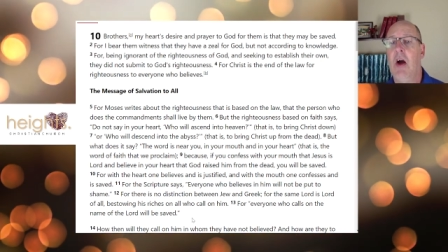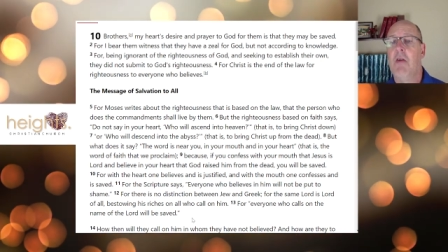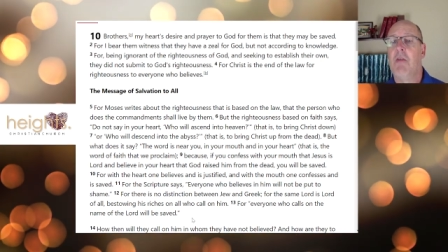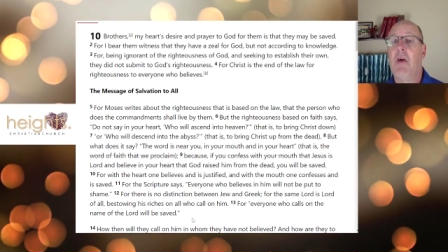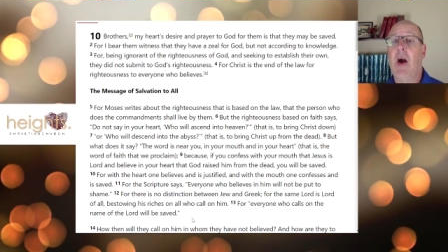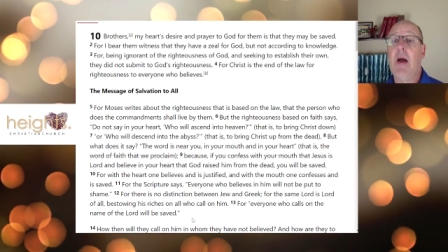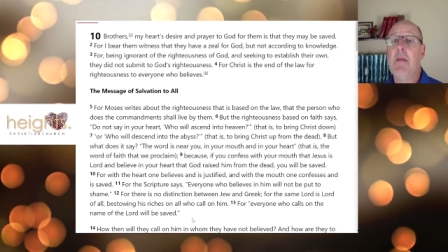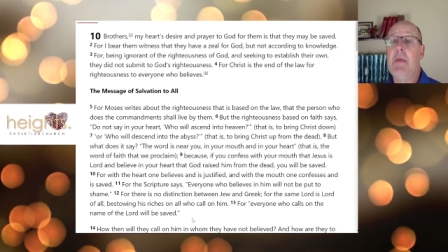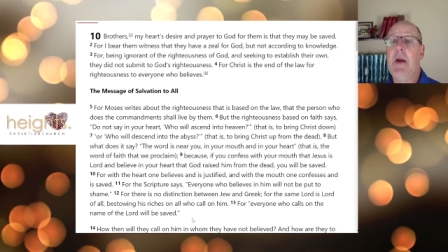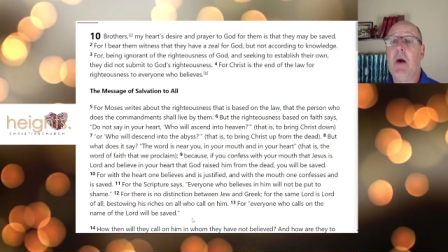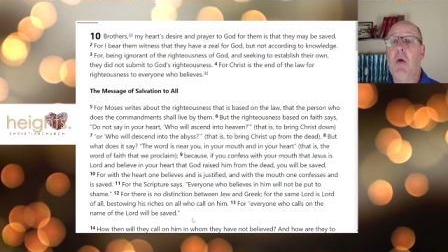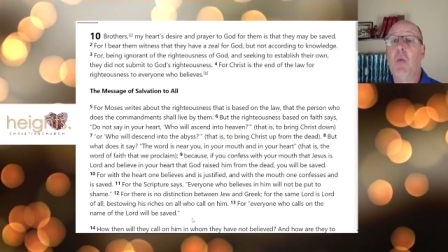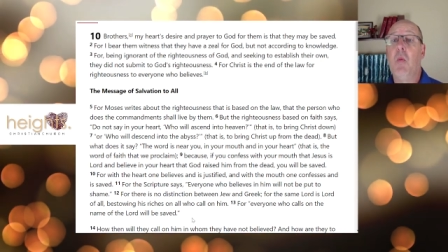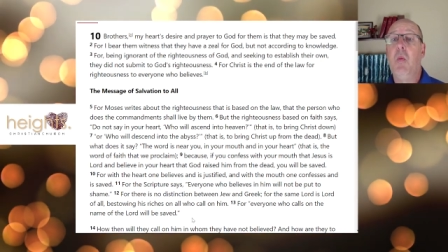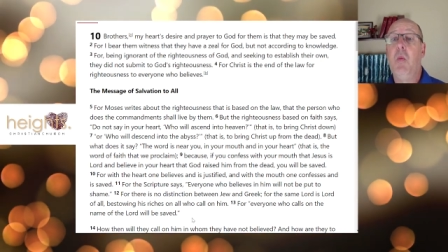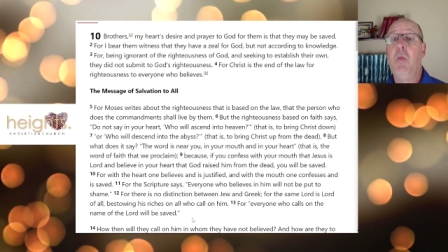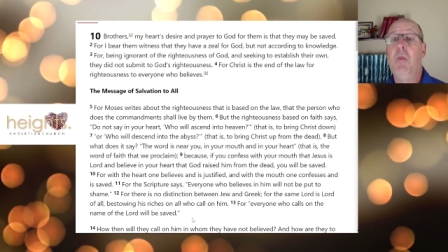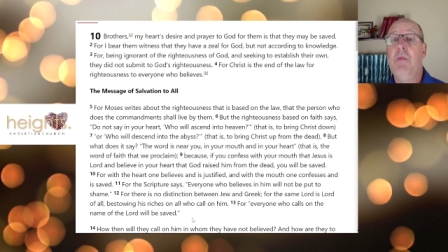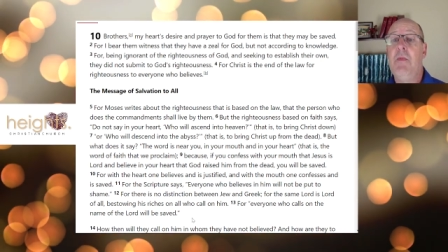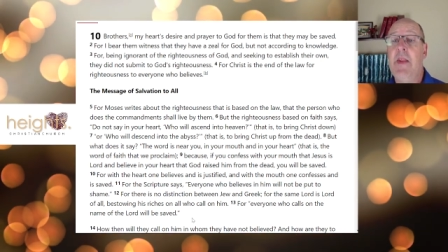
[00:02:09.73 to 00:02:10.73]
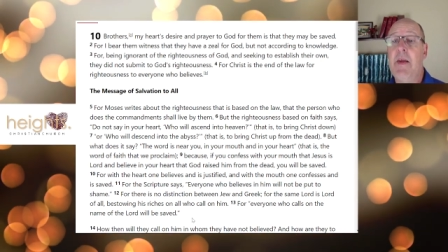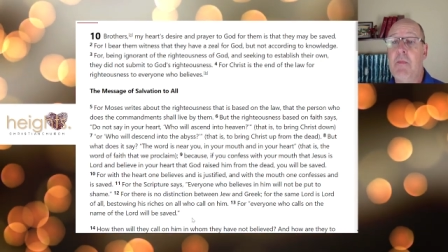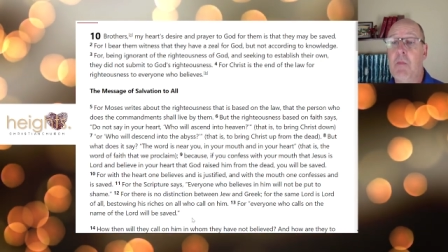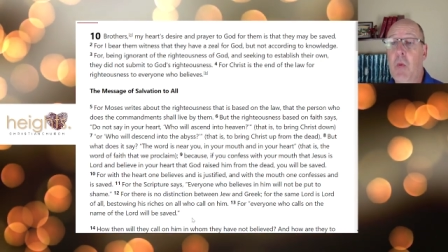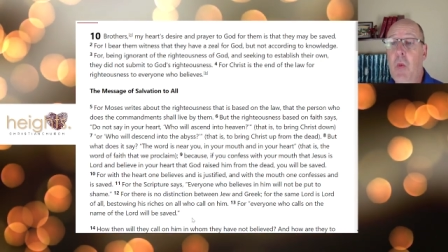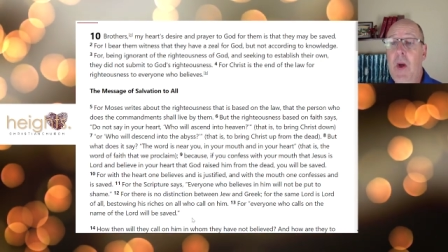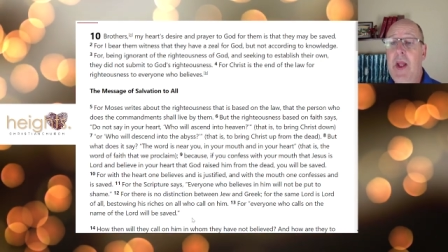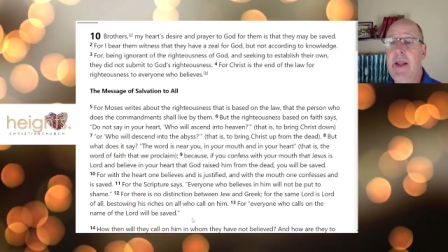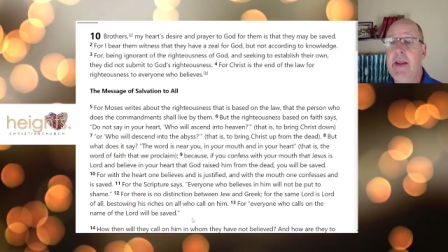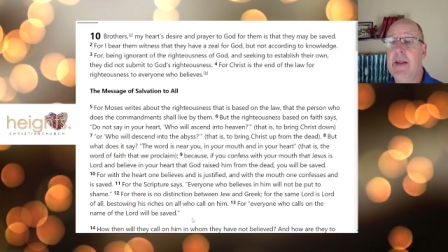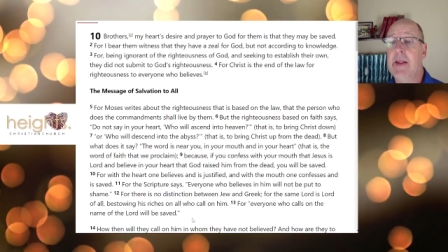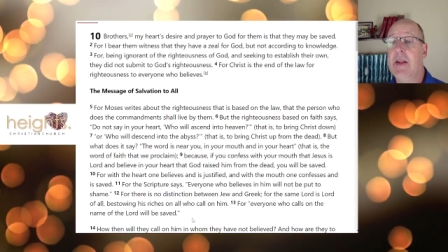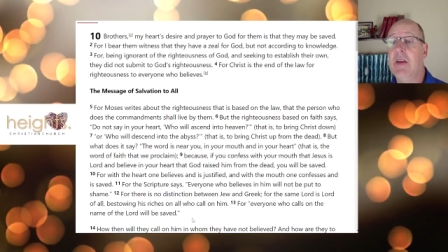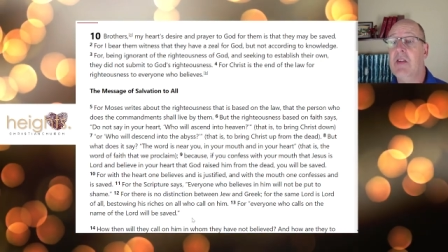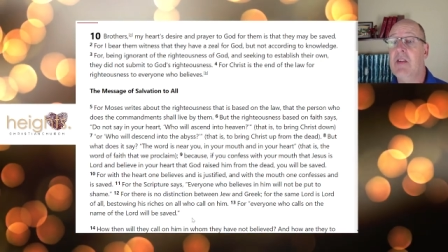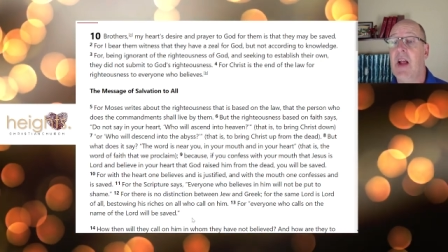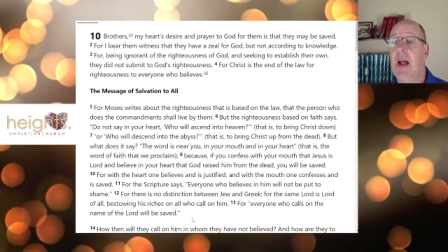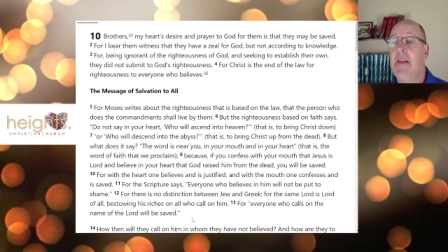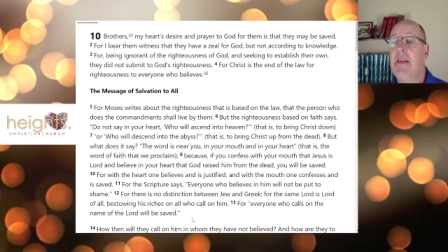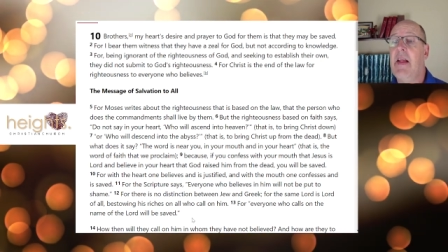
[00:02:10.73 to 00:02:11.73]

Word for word: For I bear them witness